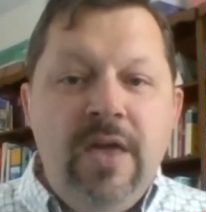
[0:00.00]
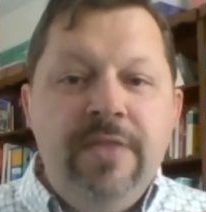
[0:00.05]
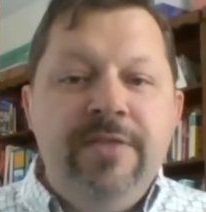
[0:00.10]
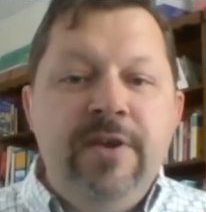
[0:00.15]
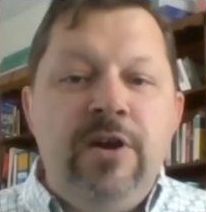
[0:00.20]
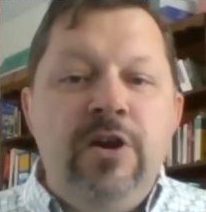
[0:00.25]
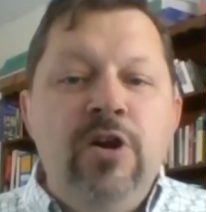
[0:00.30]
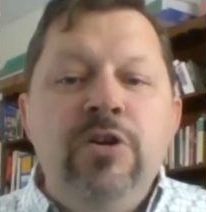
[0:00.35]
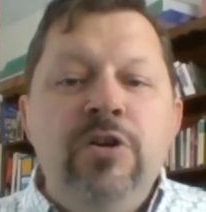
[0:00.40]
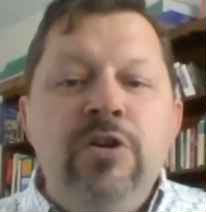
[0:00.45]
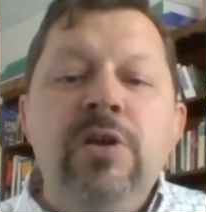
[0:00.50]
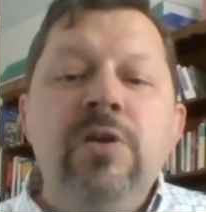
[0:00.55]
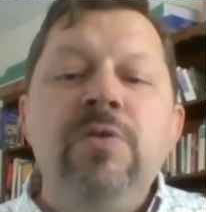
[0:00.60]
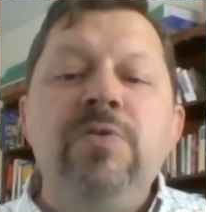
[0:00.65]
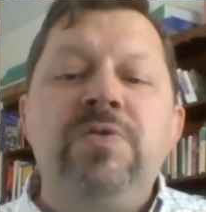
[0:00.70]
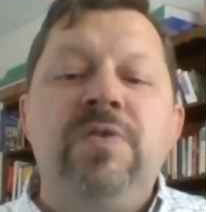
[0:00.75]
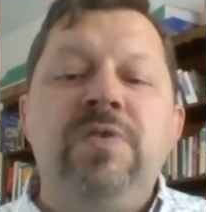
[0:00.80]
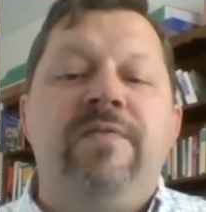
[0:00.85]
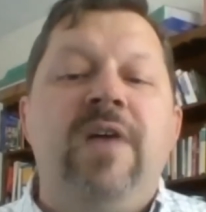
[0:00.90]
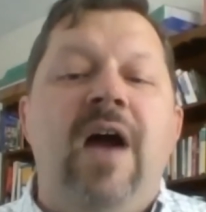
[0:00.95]
The good
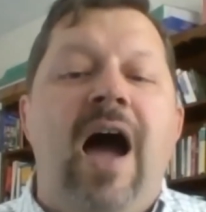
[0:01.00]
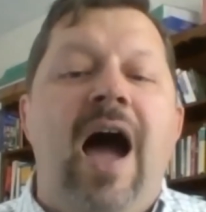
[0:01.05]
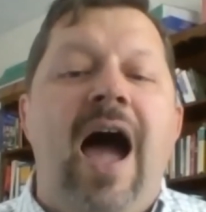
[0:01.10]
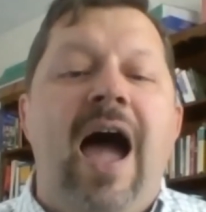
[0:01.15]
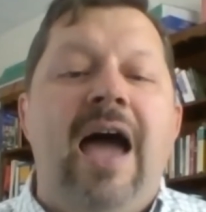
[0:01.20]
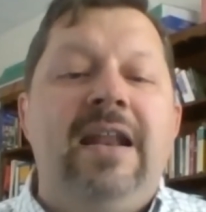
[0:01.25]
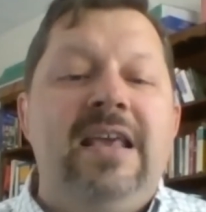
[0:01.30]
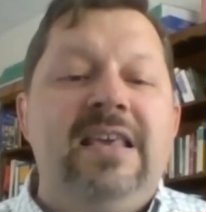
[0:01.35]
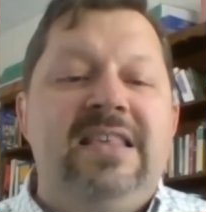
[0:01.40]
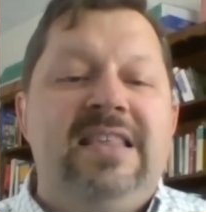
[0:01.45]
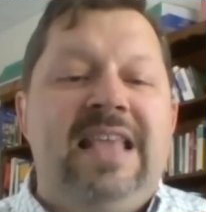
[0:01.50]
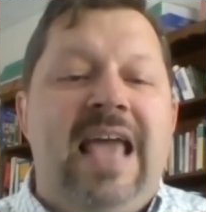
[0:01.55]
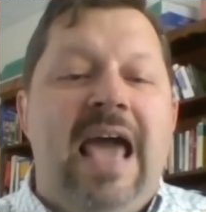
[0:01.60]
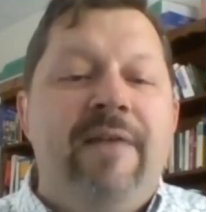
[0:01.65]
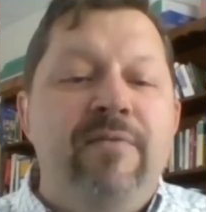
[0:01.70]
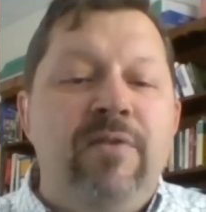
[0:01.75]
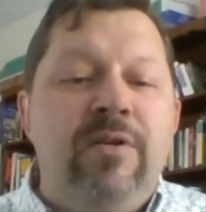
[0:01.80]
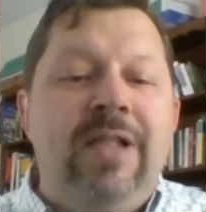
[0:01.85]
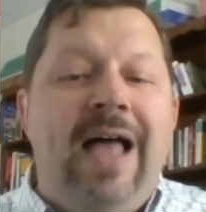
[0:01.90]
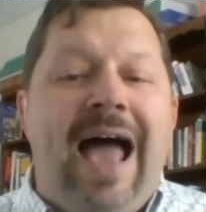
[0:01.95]
news of God is an
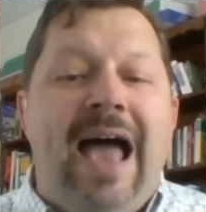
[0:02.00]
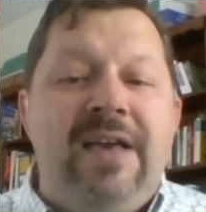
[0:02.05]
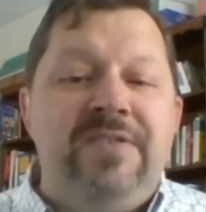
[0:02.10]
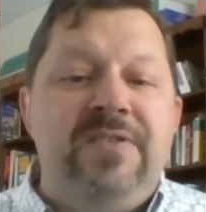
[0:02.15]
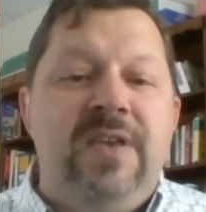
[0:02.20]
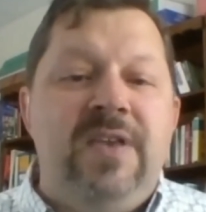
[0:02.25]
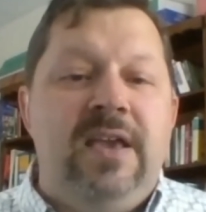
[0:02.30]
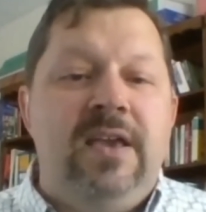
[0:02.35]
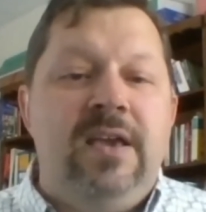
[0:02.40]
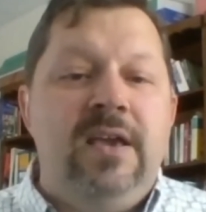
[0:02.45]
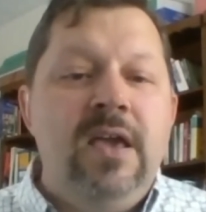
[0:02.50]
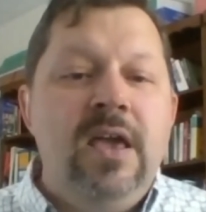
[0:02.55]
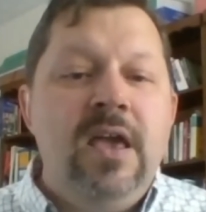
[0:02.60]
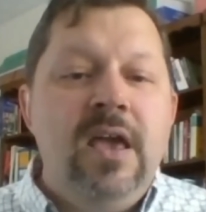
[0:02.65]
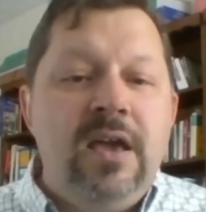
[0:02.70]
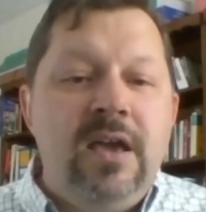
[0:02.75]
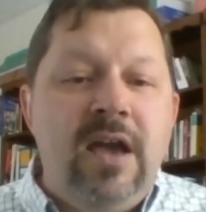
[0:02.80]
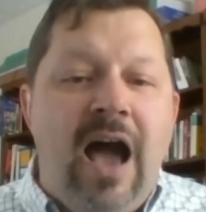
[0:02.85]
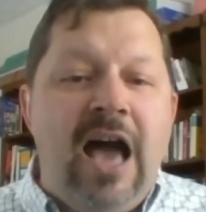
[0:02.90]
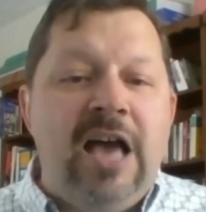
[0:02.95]
everlasting
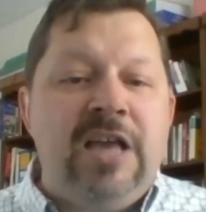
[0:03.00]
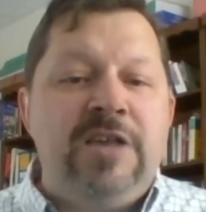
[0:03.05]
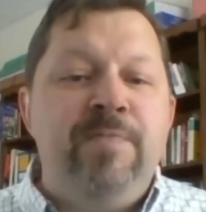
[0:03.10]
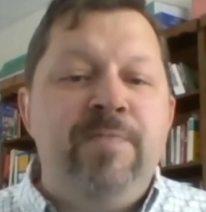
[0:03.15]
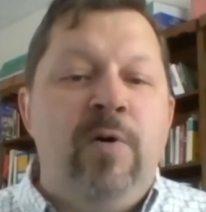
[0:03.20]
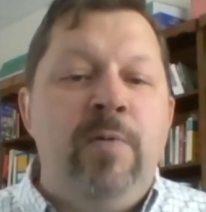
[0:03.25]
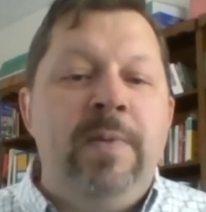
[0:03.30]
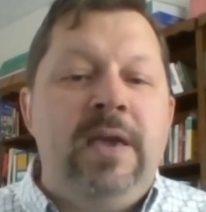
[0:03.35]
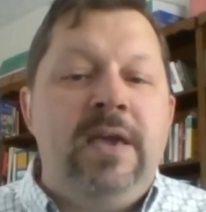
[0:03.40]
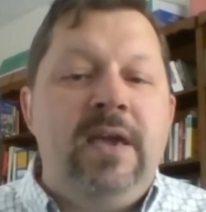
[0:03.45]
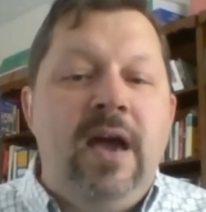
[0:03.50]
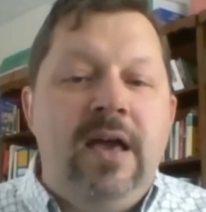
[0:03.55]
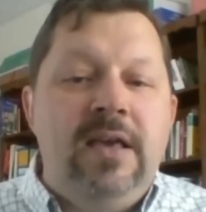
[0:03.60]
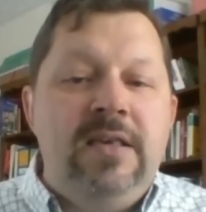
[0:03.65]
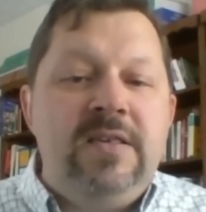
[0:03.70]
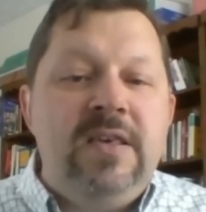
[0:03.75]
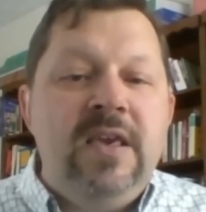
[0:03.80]
gospel because